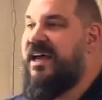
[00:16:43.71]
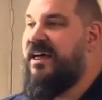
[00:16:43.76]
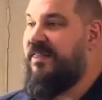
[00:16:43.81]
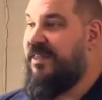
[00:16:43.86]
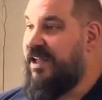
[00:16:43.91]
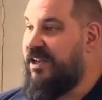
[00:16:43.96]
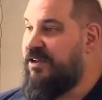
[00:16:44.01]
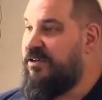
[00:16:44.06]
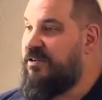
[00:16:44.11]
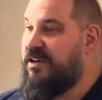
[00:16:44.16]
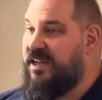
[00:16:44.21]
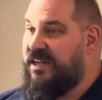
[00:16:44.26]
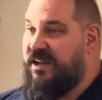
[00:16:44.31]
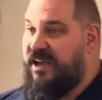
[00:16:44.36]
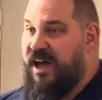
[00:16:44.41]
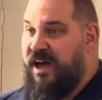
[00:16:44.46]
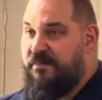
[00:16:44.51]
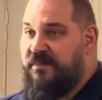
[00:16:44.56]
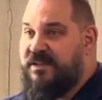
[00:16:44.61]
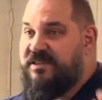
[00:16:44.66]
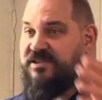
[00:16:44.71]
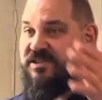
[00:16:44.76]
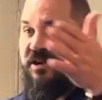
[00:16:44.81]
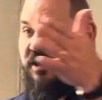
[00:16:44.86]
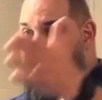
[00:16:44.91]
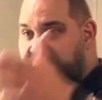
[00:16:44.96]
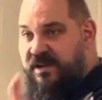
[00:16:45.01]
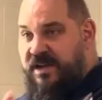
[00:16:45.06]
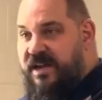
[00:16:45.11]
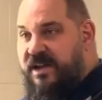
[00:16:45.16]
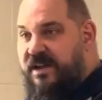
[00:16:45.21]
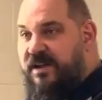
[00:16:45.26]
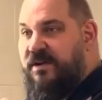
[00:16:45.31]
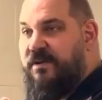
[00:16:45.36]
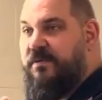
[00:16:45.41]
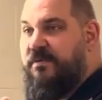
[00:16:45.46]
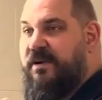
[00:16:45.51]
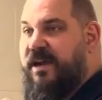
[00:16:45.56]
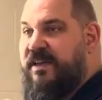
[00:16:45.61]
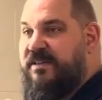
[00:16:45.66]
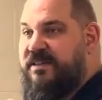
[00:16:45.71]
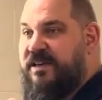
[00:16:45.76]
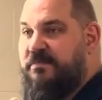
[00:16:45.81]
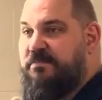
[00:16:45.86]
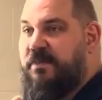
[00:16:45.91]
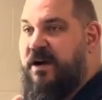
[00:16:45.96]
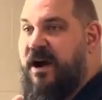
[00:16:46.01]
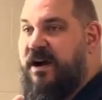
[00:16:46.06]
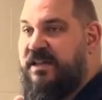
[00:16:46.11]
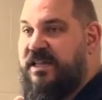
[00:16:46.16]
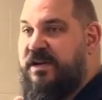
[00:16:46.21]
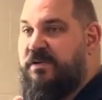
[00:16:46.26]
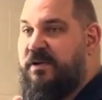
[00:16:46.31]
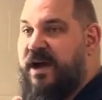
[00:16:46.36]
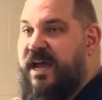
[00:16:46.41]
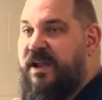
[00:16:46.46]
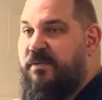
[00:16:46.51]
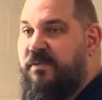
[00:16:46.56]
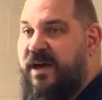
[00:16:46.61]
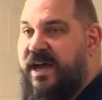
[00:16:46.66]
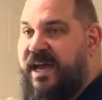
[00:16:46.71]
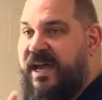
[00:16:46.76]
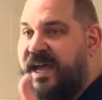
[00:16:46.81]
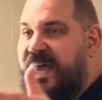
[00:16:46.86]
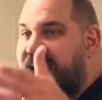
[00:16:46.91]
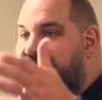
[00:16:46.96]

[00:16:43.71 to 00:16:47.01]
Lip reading: then you can come and start raising barley right away